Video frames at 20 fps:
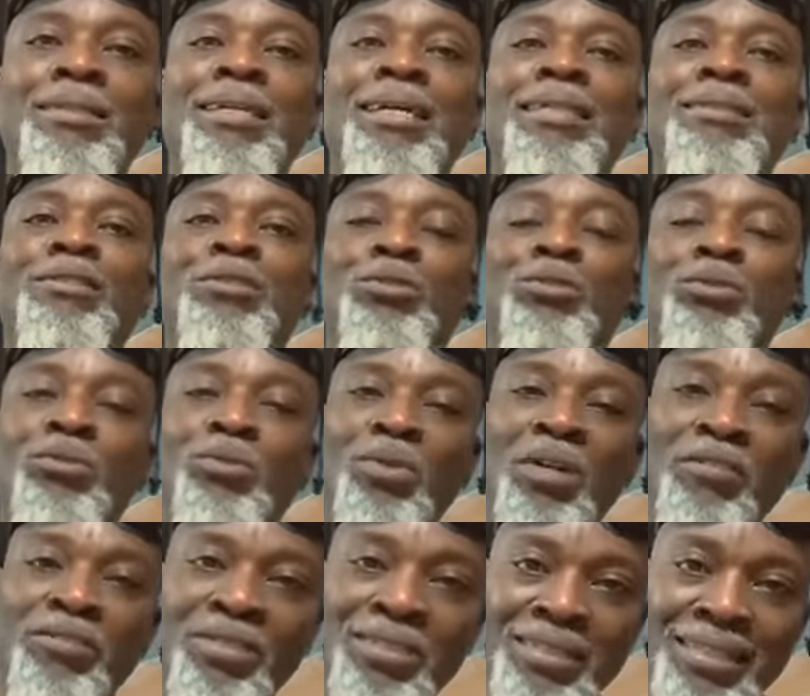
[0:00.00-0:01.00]
that to
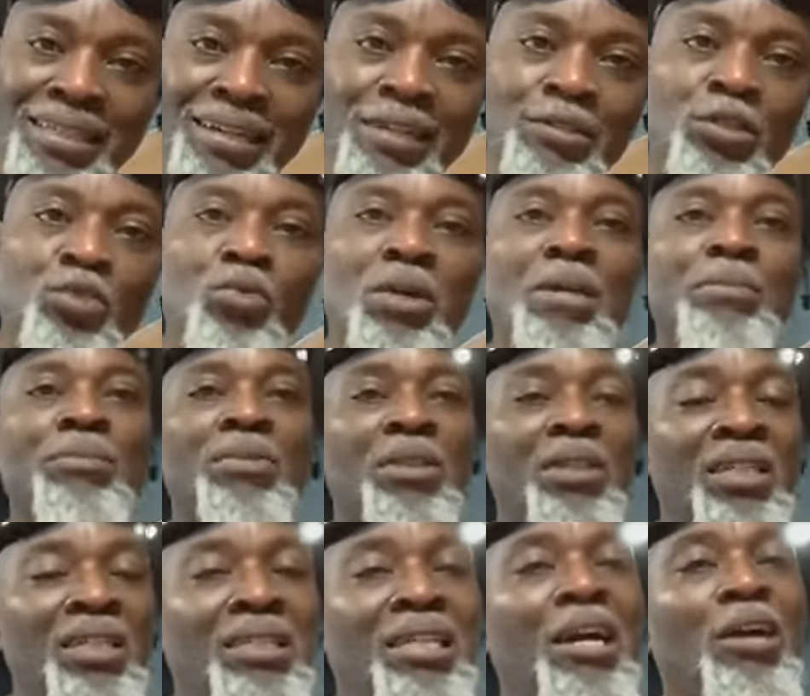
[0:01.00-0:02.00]
have swam
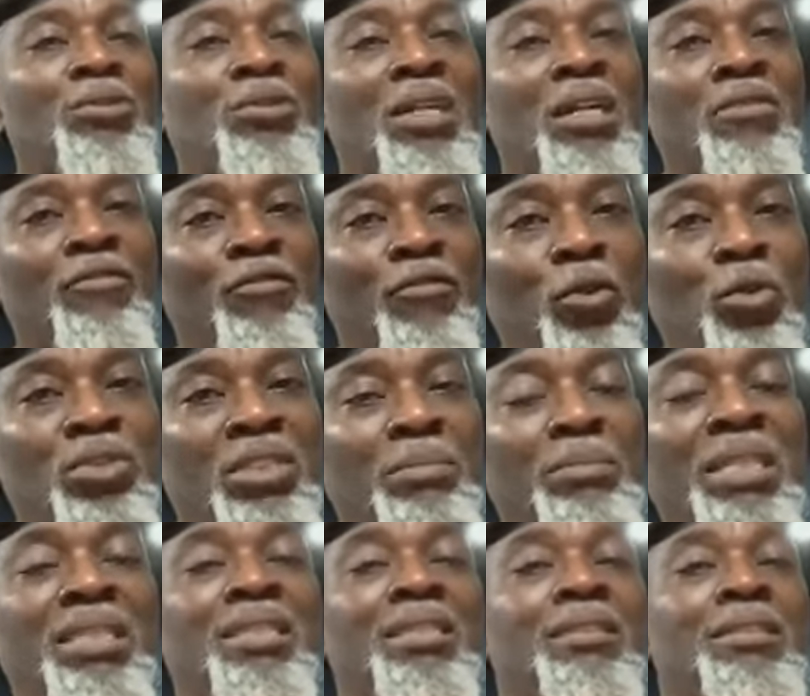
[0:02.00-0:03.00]
3,040
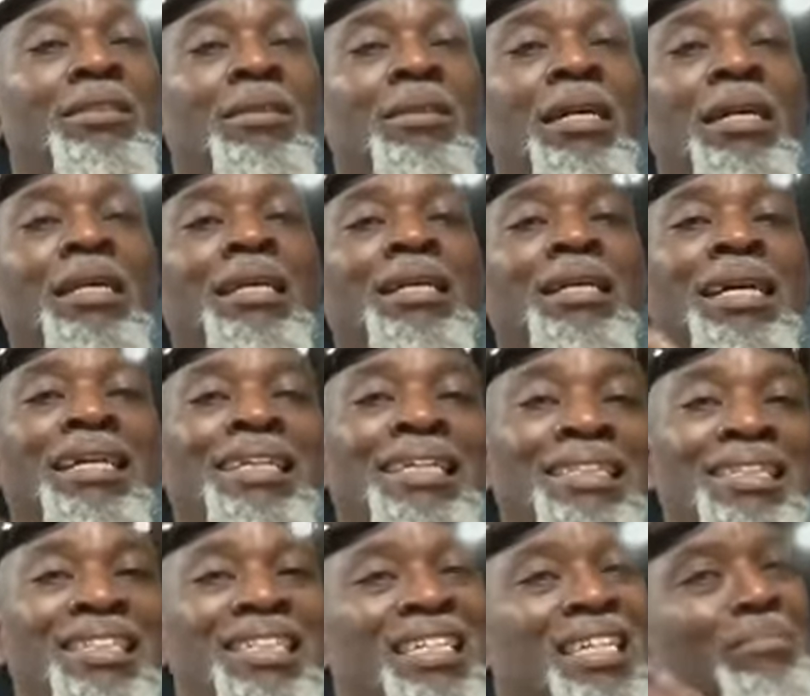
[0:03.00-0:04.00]
meters. And I
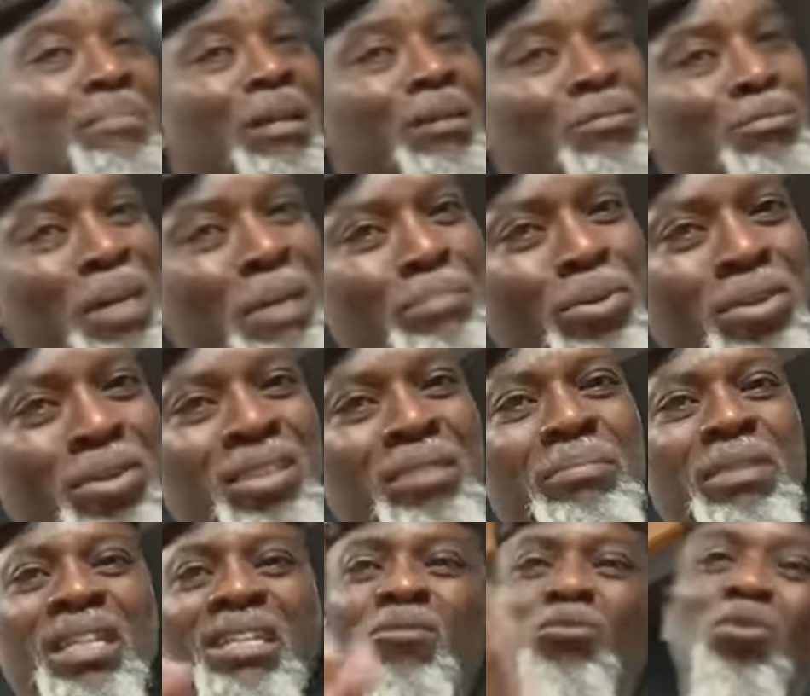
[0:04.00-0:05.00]
did in about
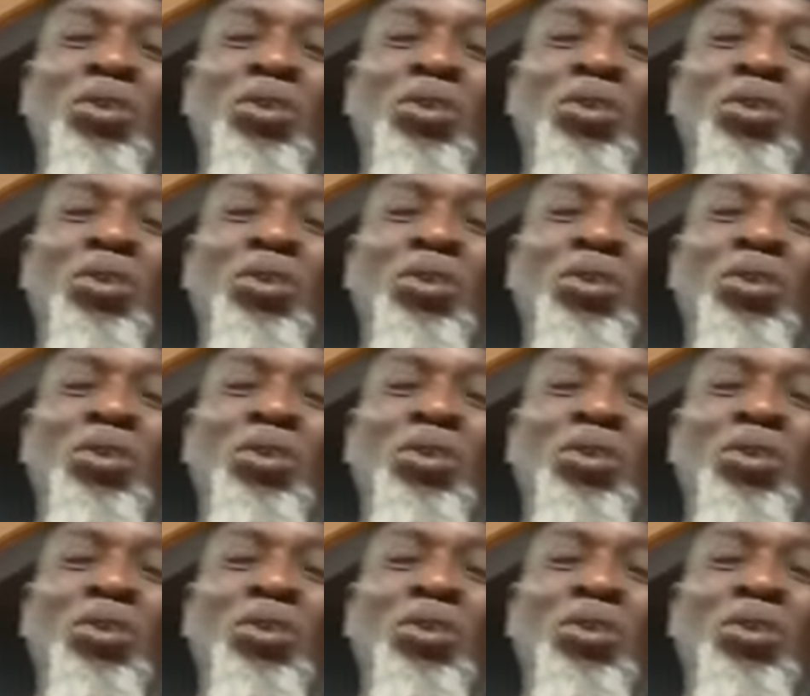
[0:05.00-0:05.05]
approximately